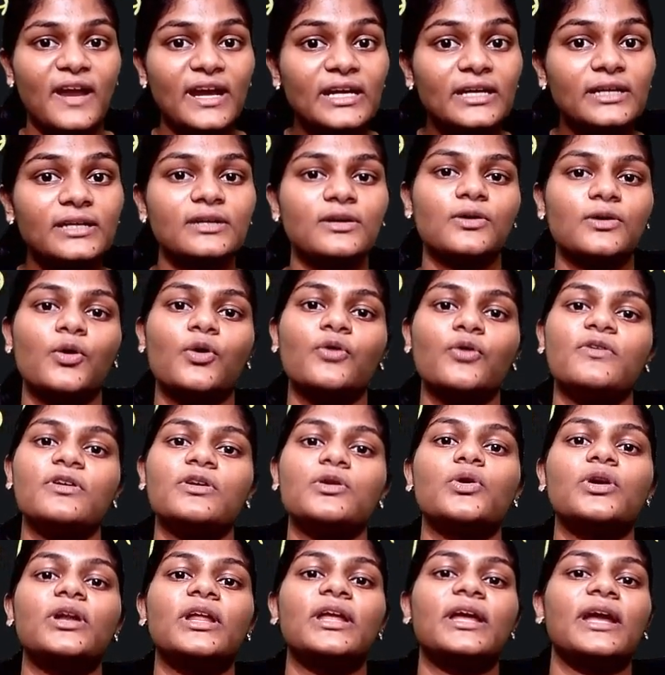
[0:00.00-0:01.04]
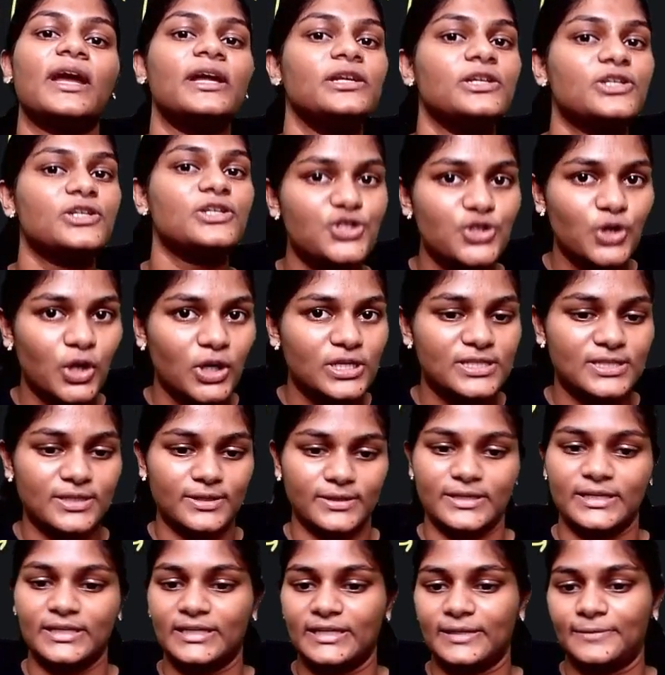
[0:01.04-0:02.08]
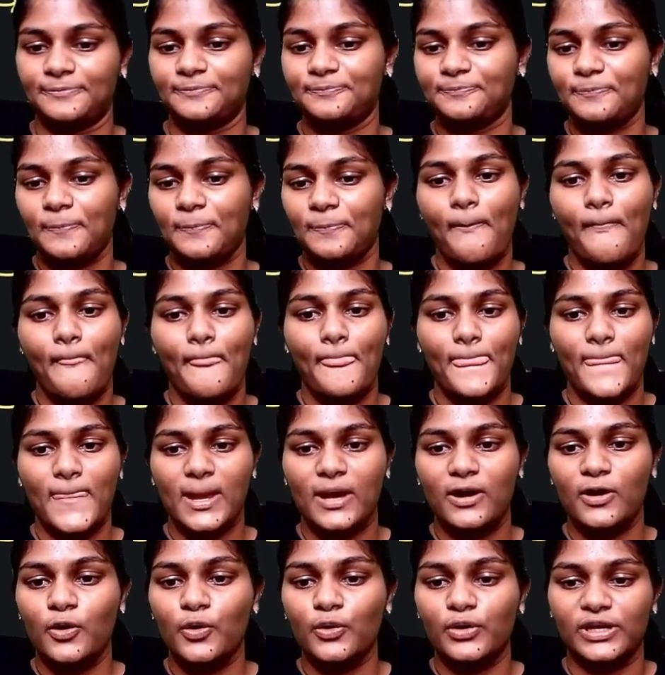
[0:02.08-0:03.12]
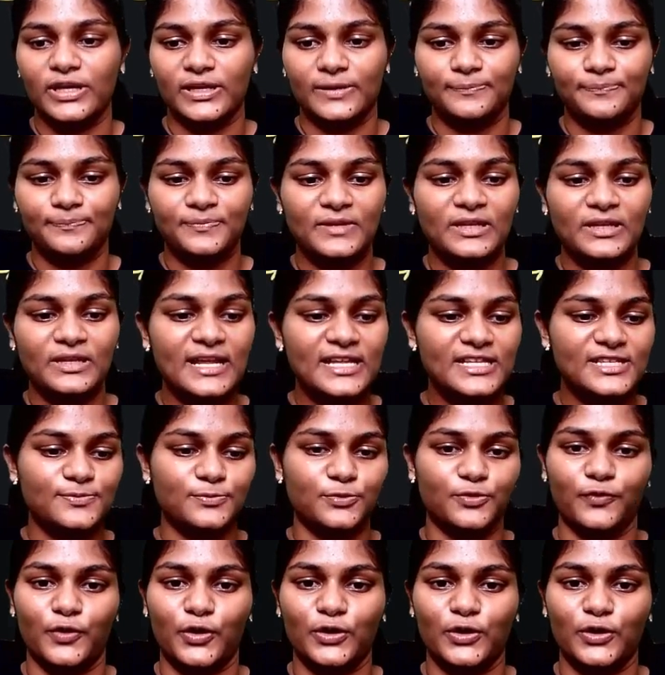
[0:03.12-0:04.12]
overloading and short circuiting. Okay, let's move on.